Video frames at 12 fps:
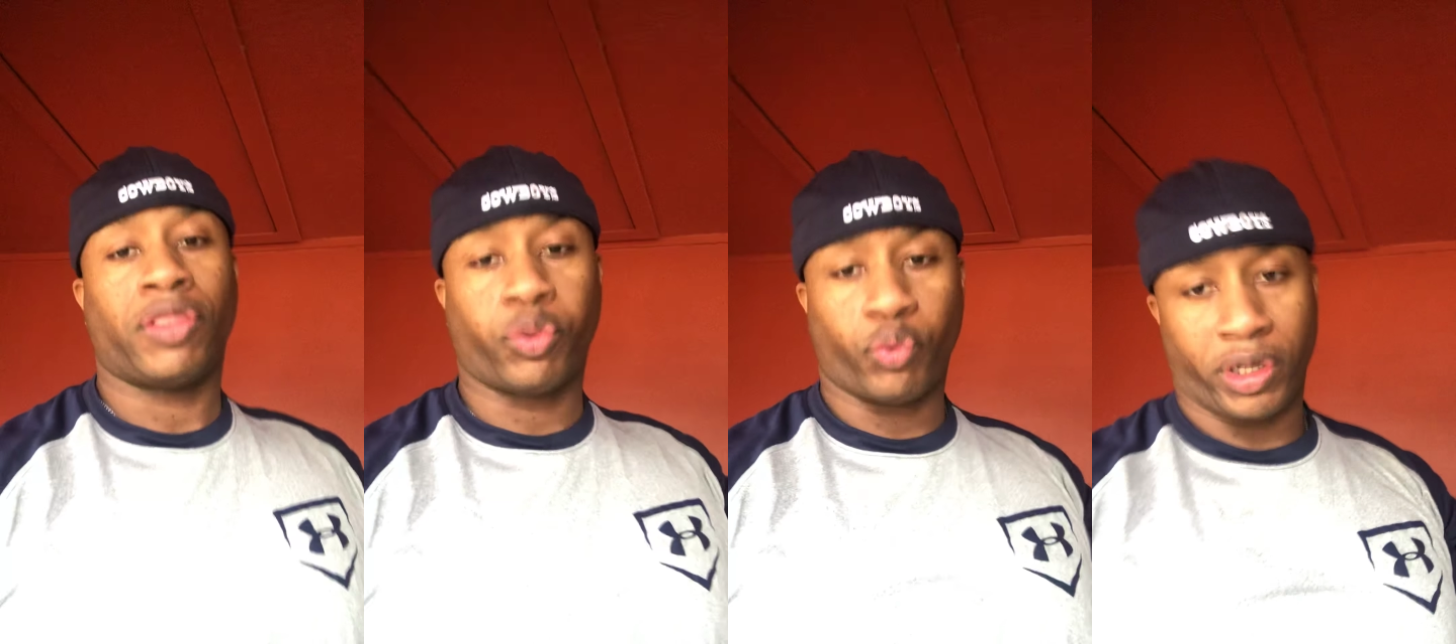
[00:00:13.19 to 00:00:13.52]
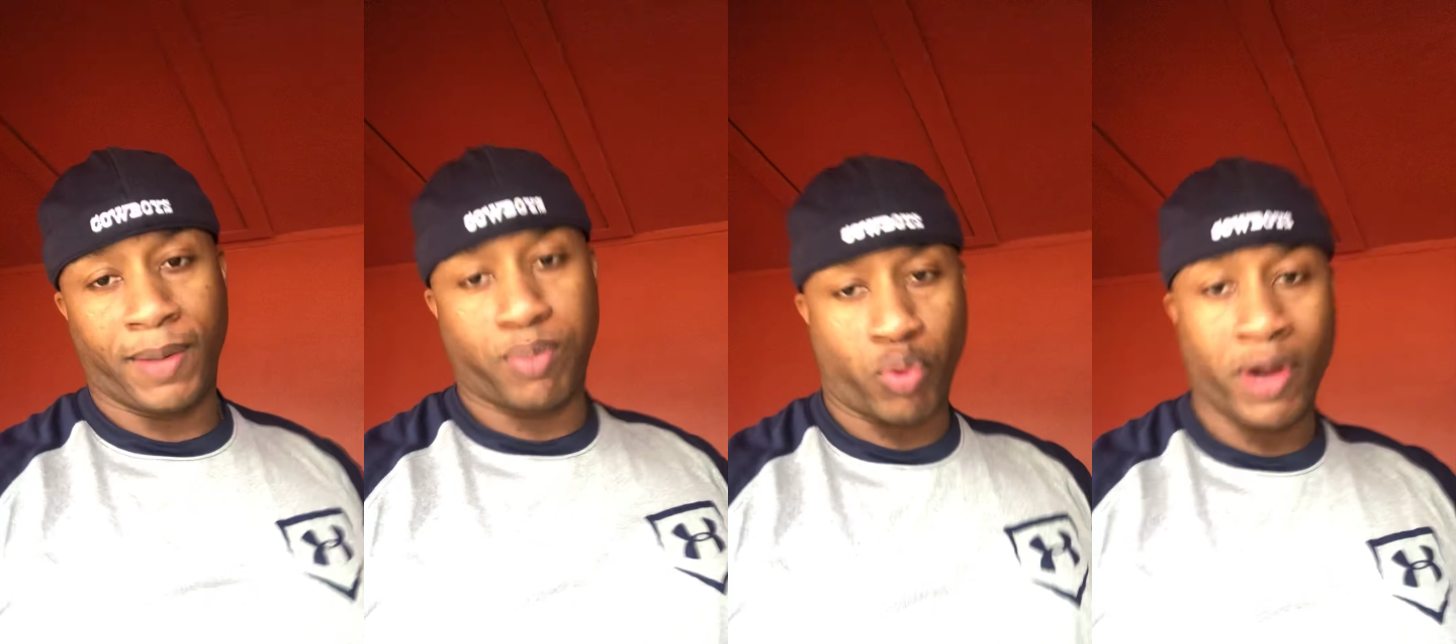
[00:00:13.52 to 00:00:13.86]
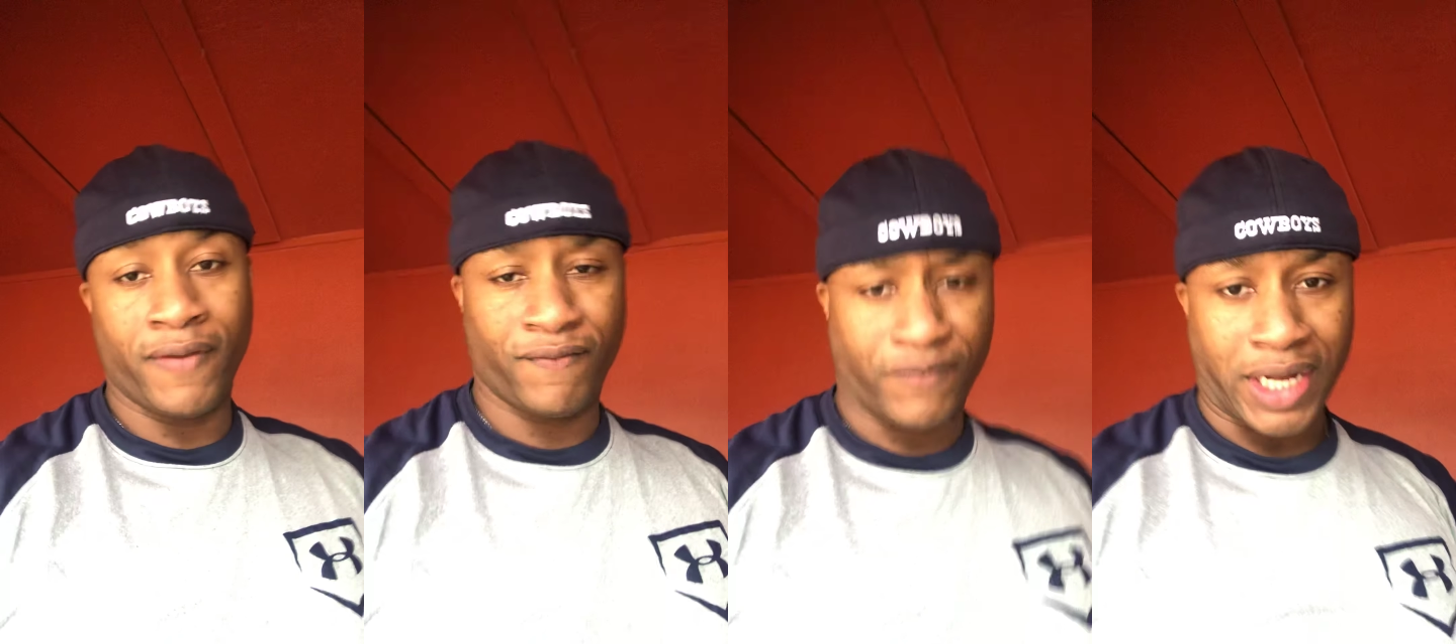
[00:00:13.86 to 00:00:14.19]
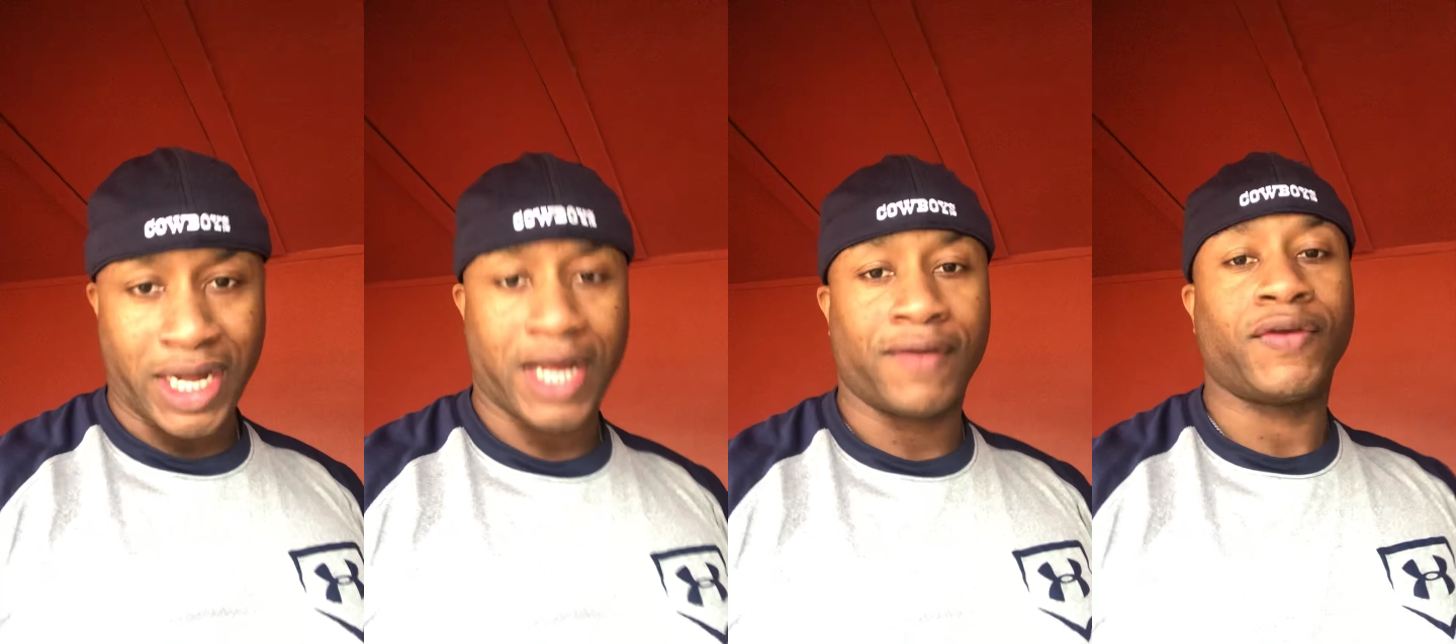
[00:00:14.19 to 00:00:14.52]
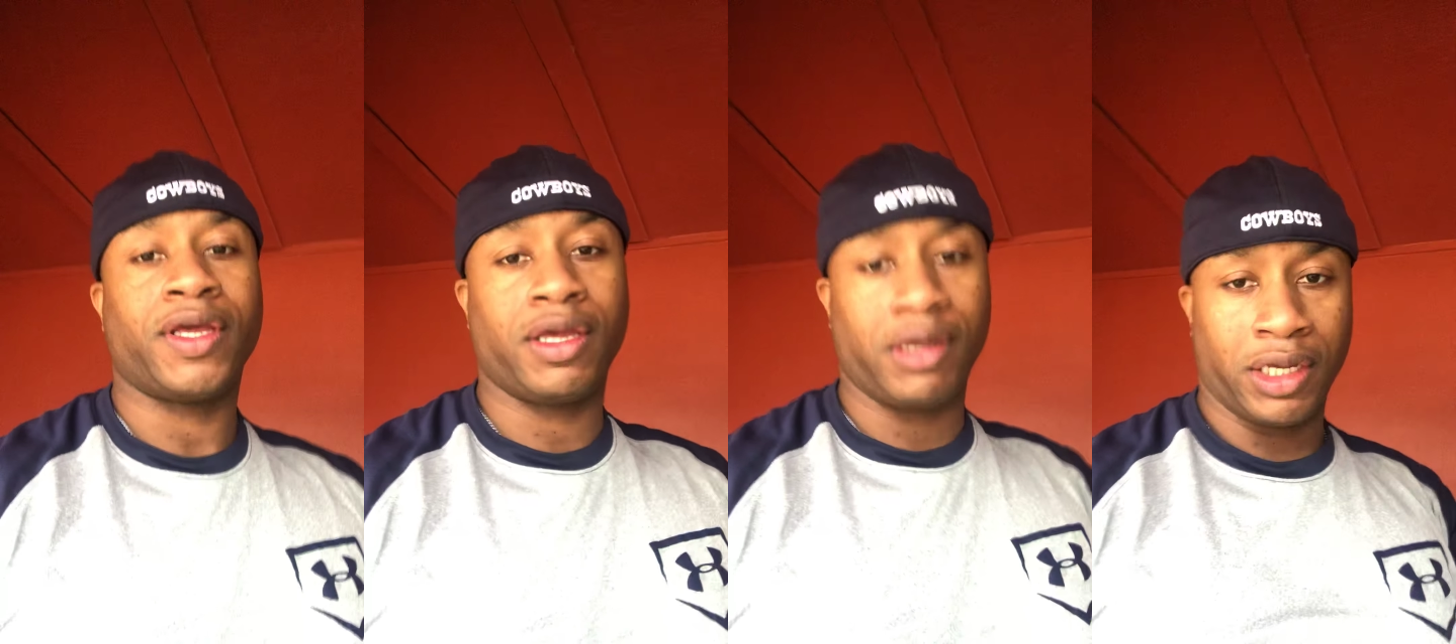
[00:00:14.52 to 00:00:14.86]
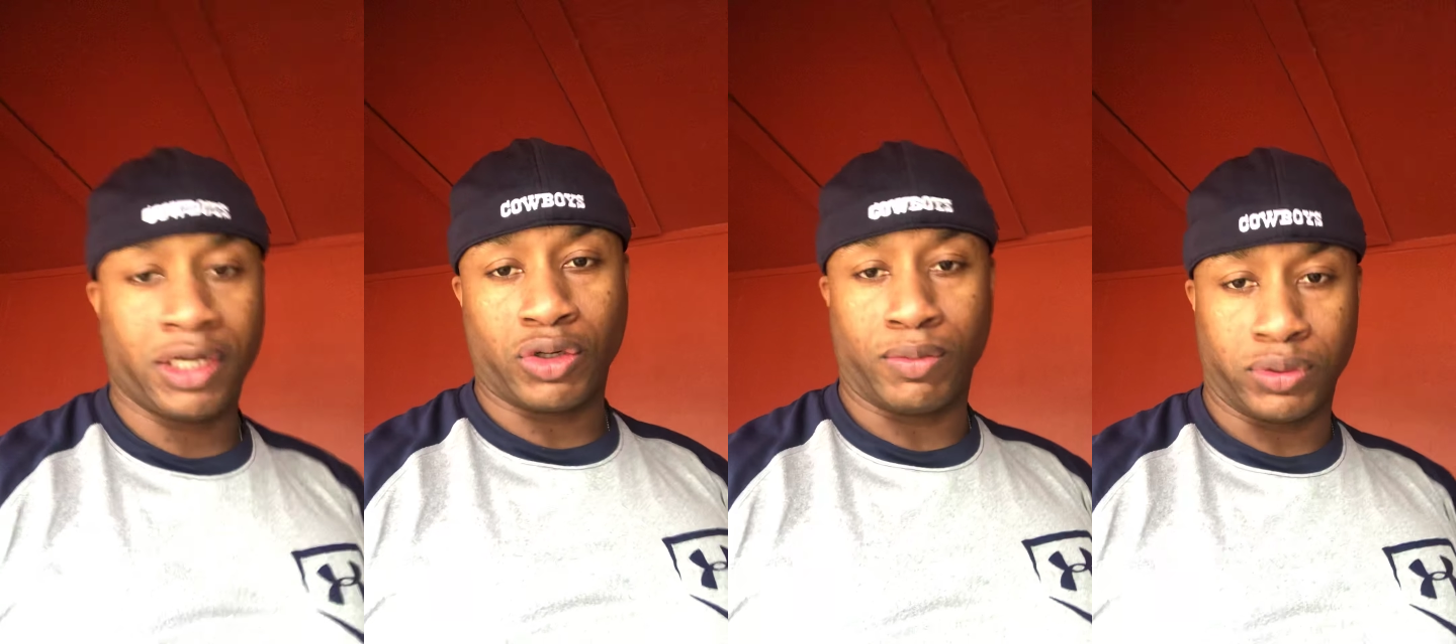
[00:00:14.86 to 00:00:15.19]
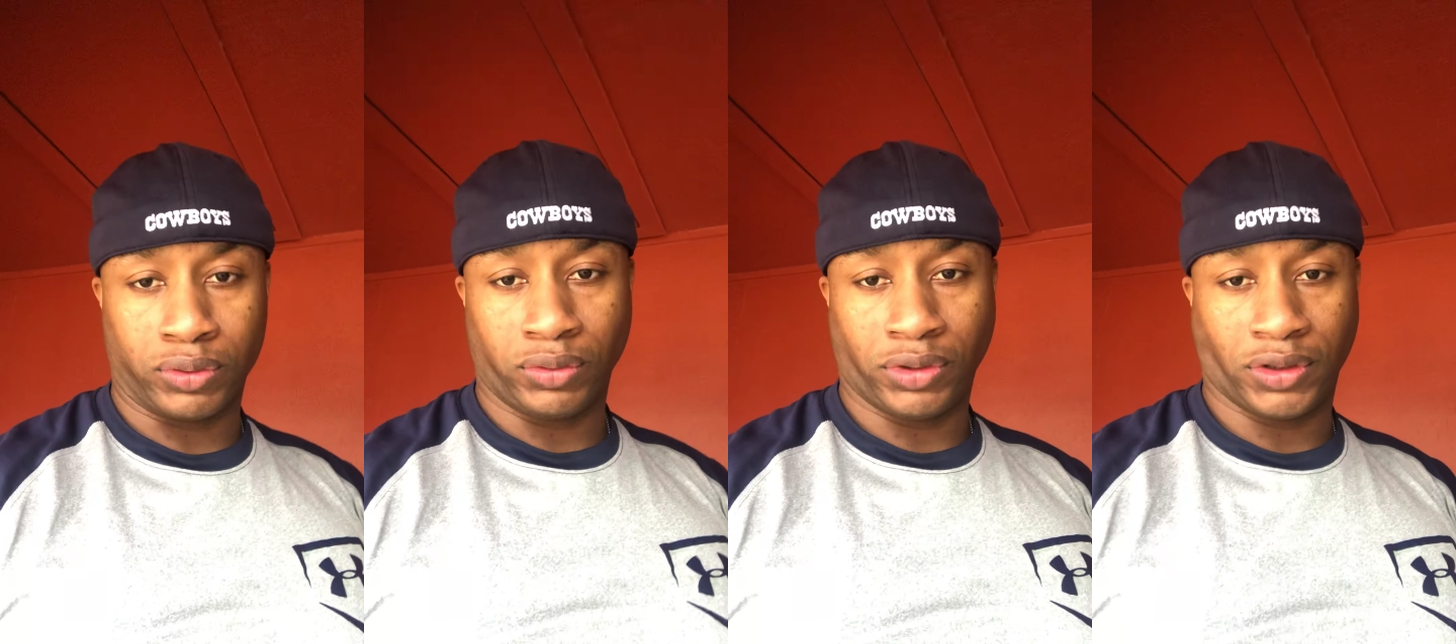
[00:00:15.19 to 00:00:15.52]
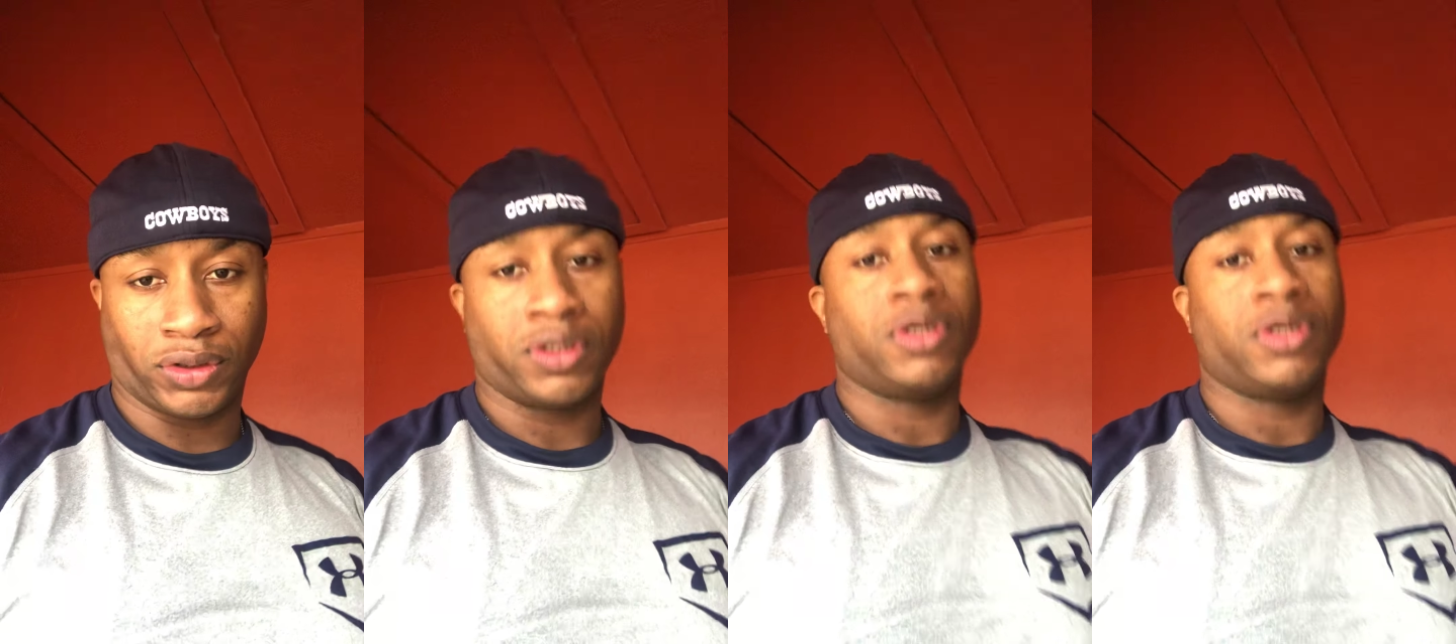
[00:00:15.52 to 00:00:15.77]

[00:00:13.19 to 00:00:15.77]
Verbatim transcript: 3.5 EcoBoost